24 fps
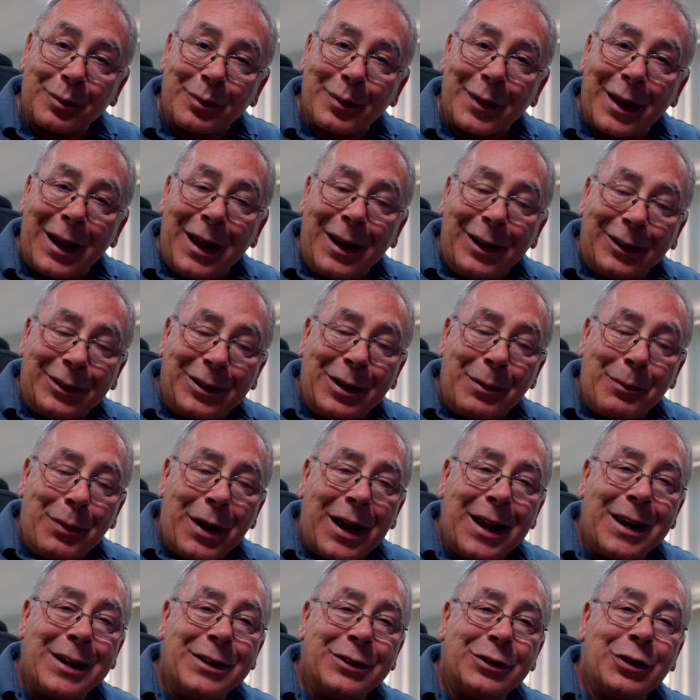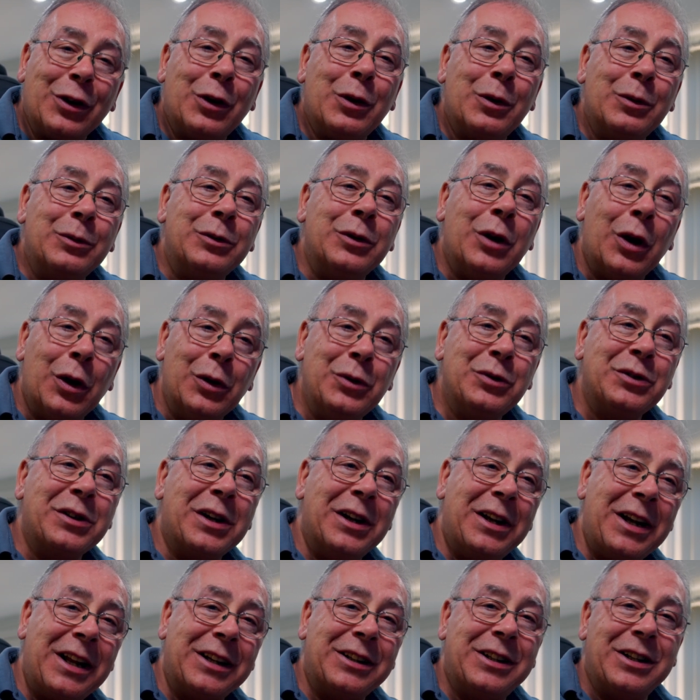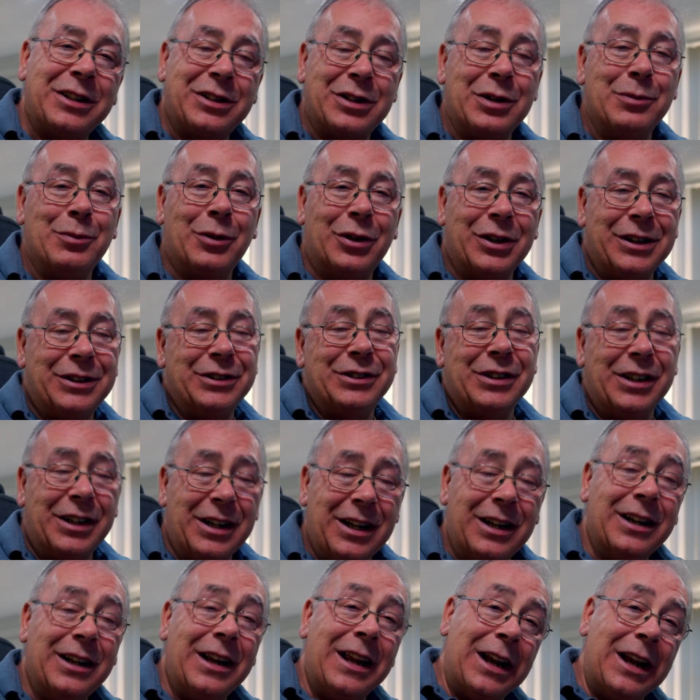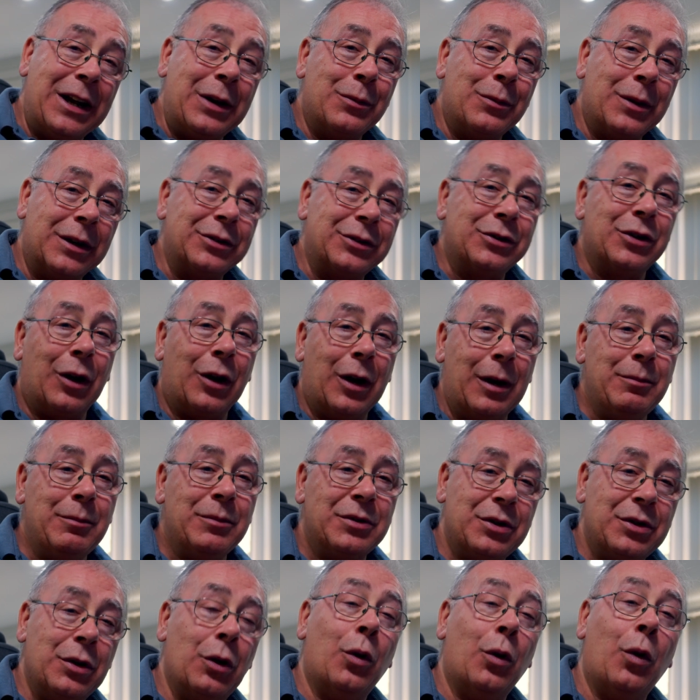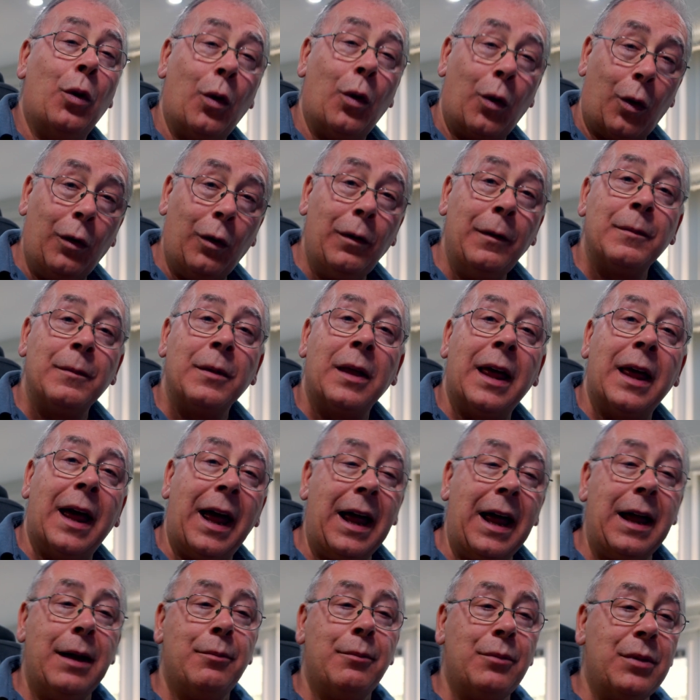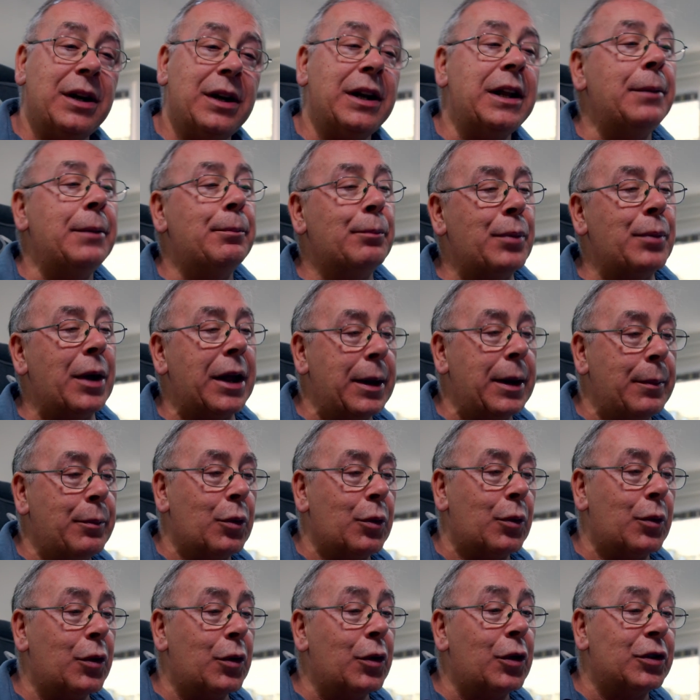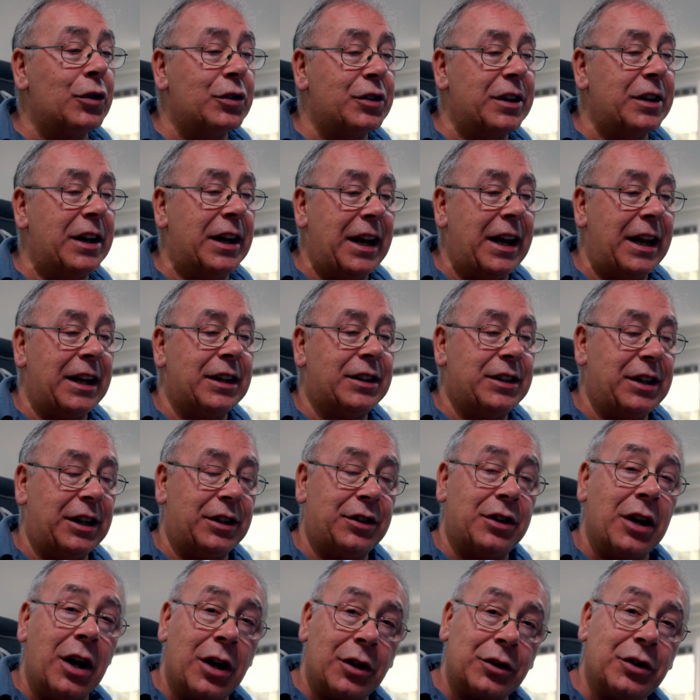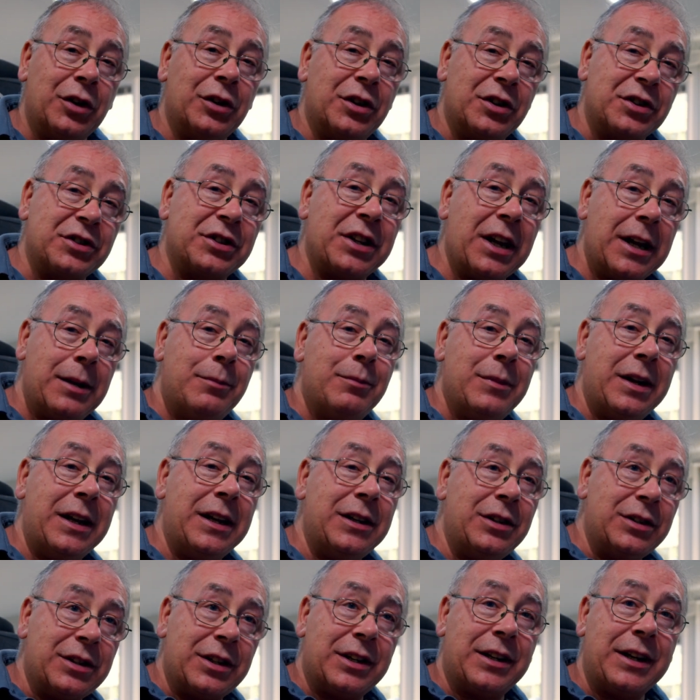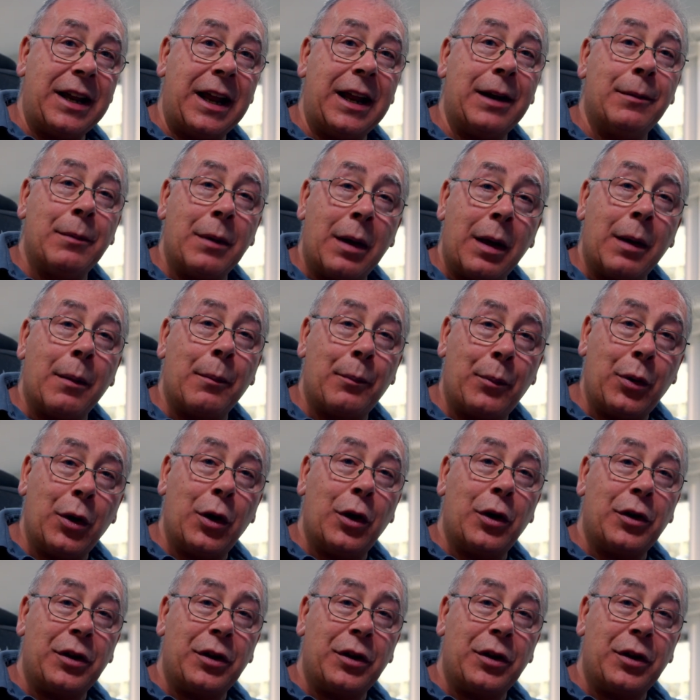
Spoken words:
it depends on who's connected to my internet at any one time. or how many people are connected to the same internet per